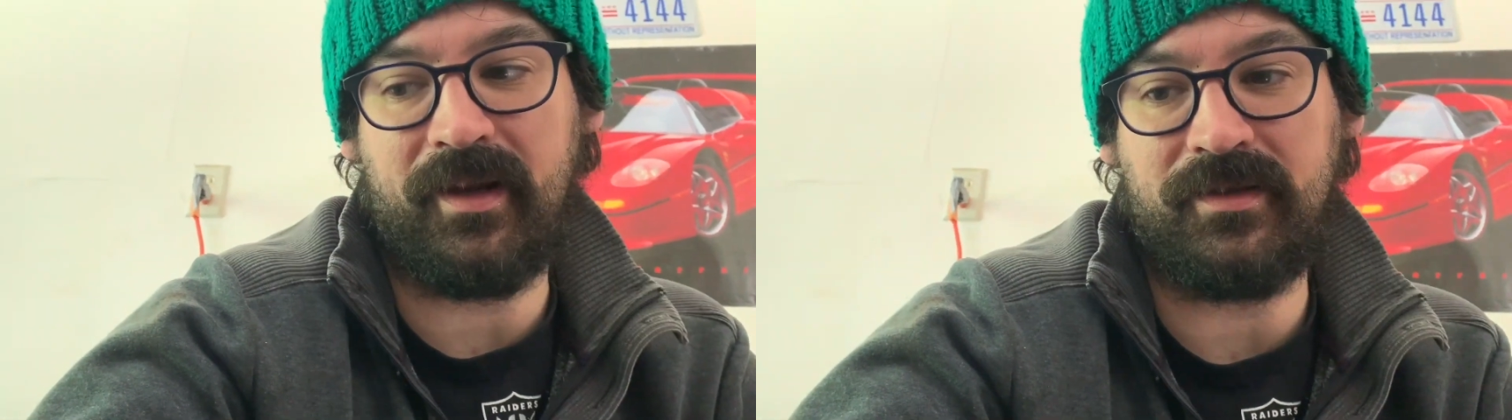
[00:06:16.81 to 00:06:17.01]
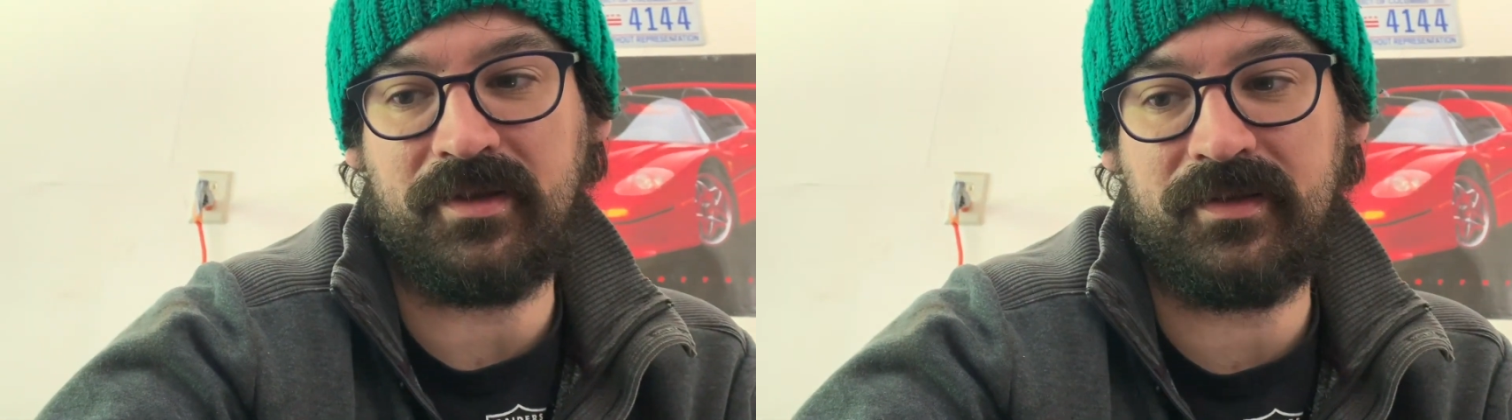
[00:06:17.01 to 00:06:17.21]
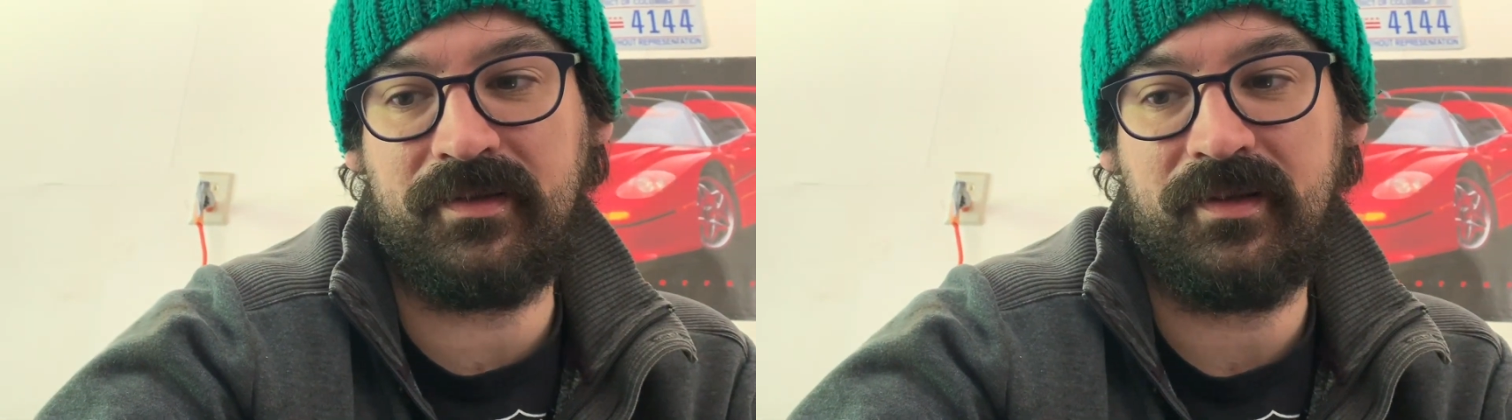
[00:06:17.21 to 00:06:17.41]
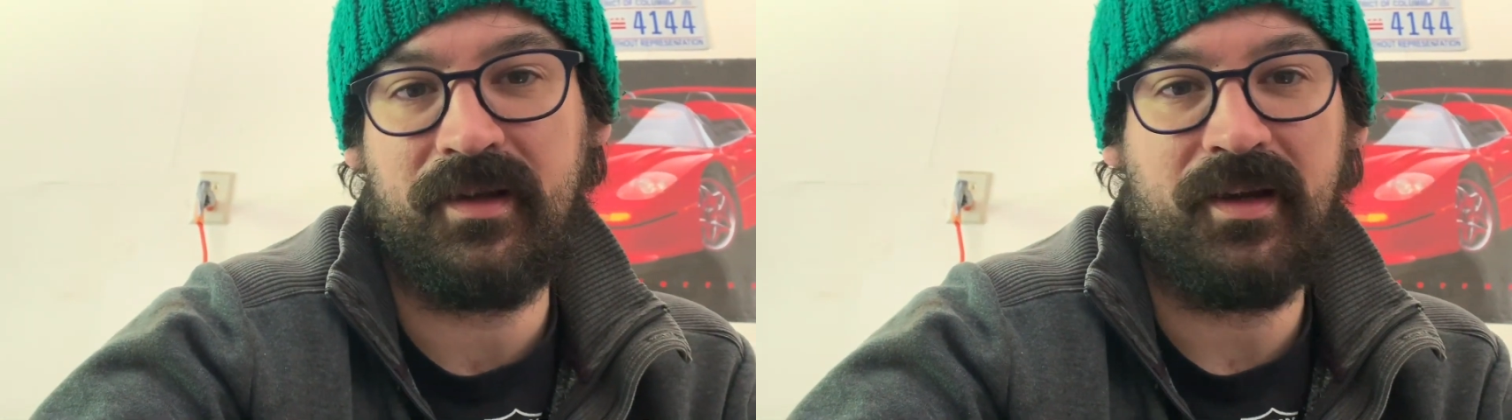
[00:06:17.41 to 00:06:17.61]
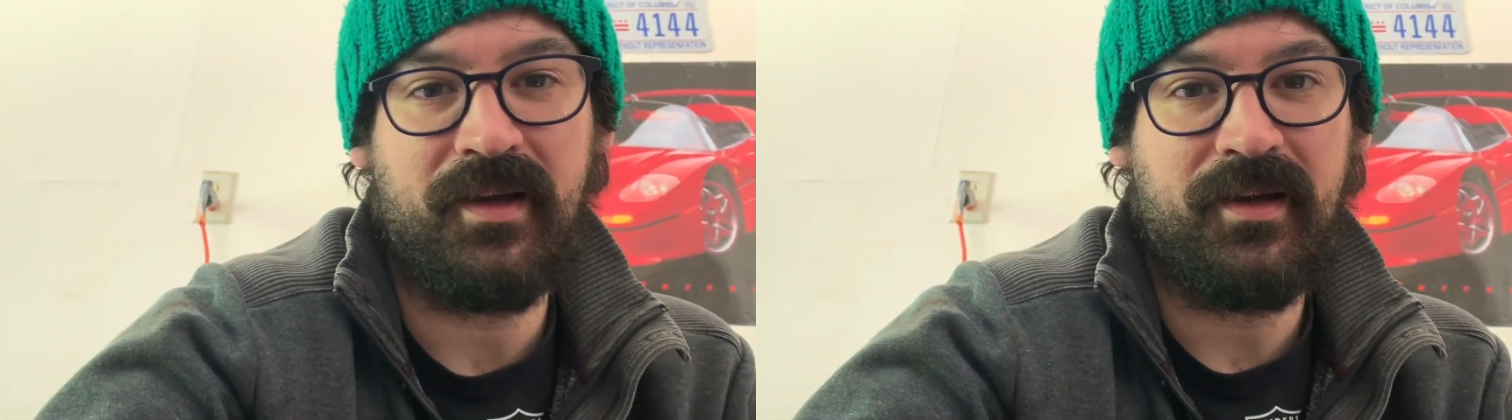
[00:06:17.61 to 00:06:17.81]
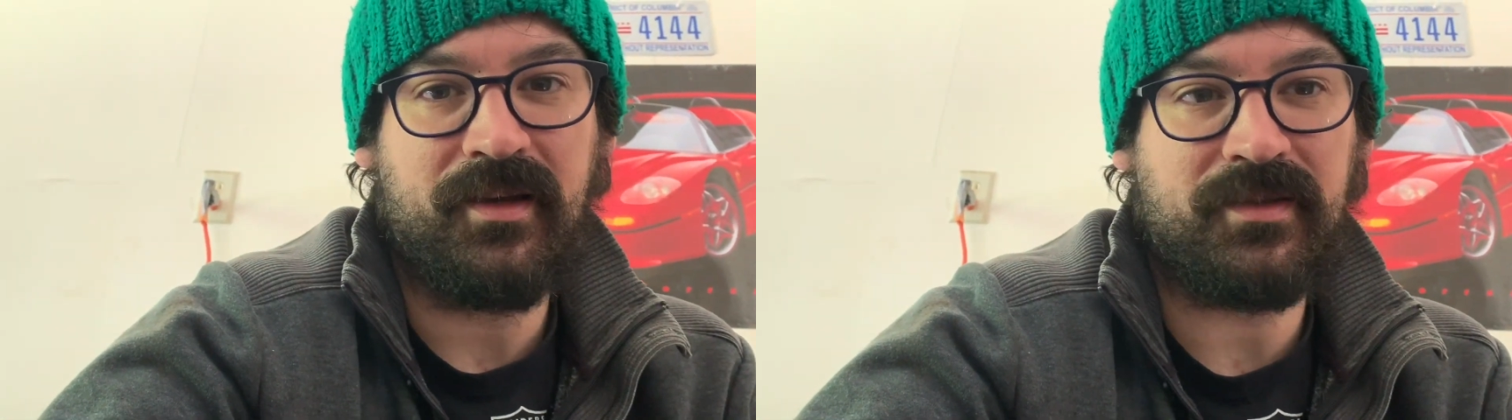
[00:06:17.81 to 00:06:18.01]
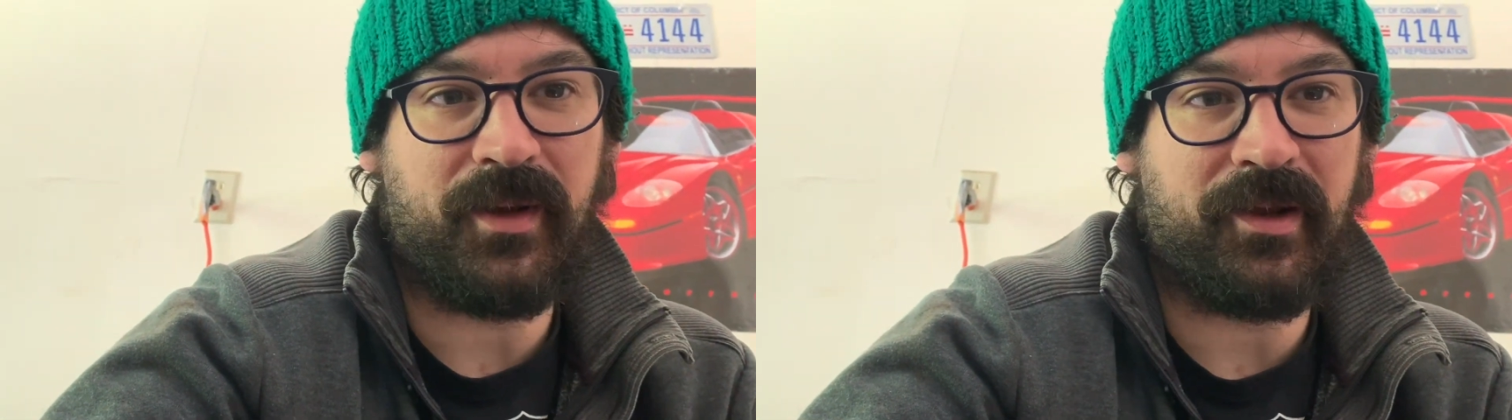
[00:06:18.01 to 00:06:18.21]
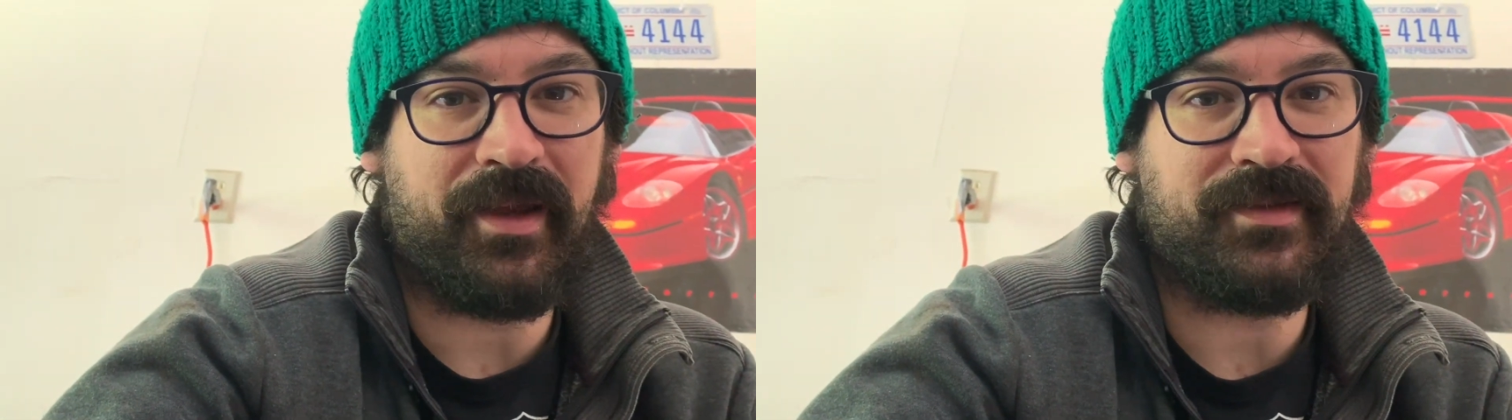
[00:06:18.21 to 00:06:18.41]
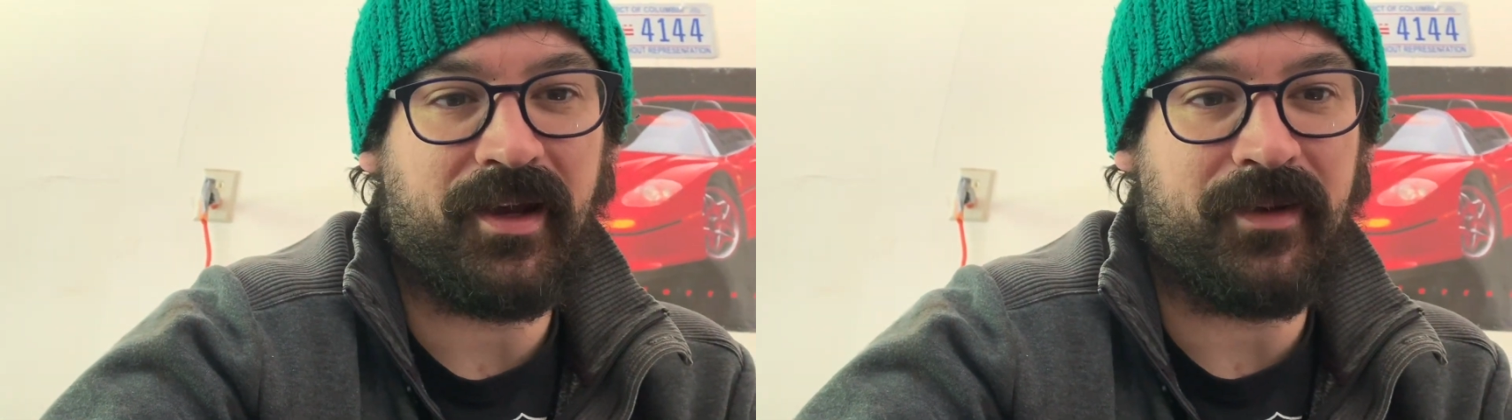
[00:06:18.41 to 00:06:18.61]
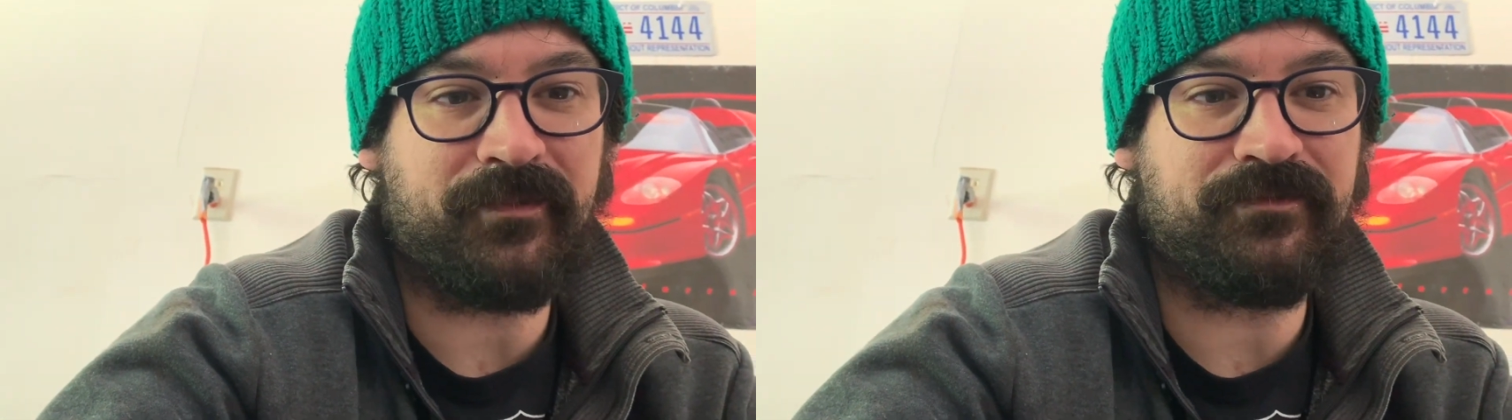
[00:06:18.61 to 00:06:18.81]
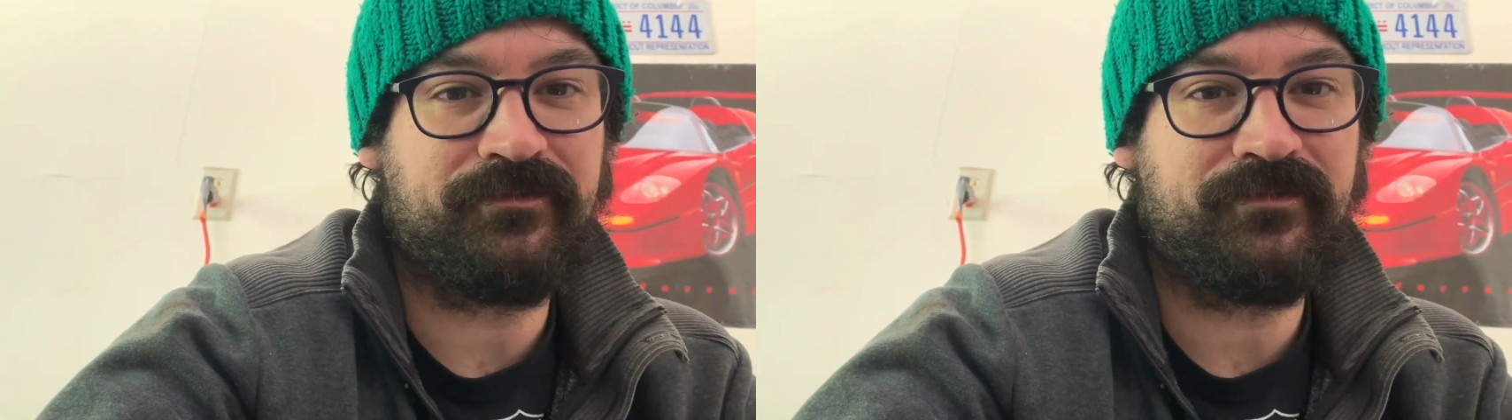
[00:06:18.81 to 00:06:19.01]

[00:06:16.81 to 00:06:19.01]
that I just spent all that time